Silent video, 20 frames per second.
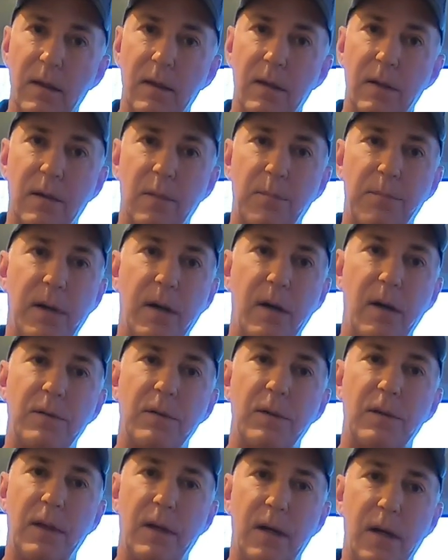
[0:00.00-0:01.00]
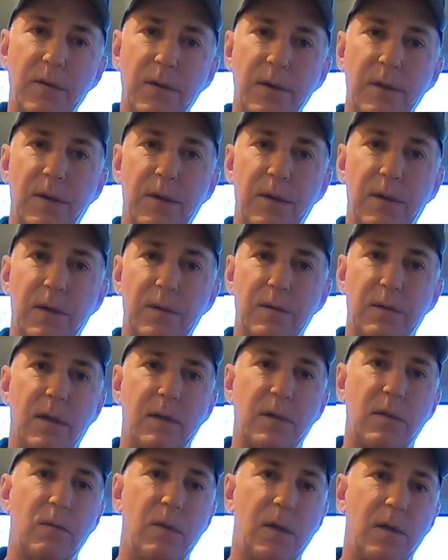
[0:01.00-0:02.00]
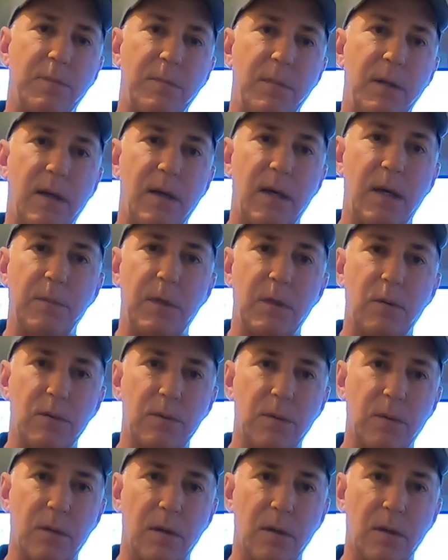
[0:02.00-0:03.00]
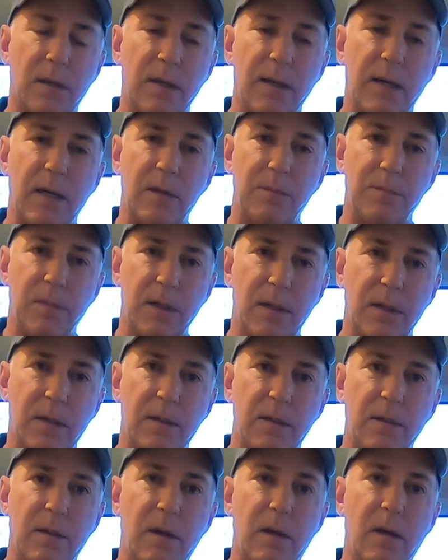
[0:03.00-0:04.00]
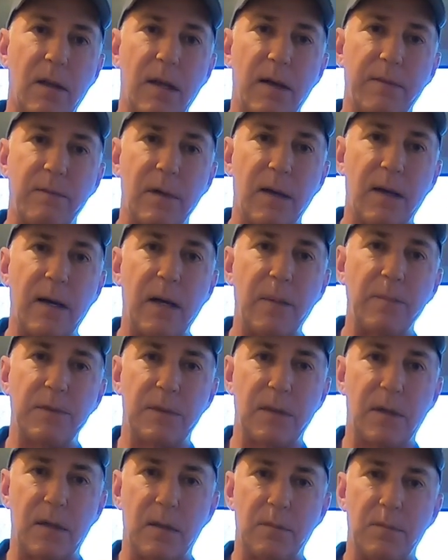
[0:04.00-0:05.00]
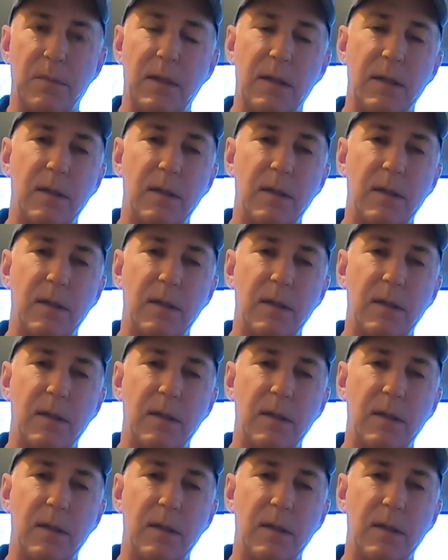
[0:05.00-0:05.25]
Compared to the other units, like the ones behind me, which we're going to look at in a minute, they all have knobs on them.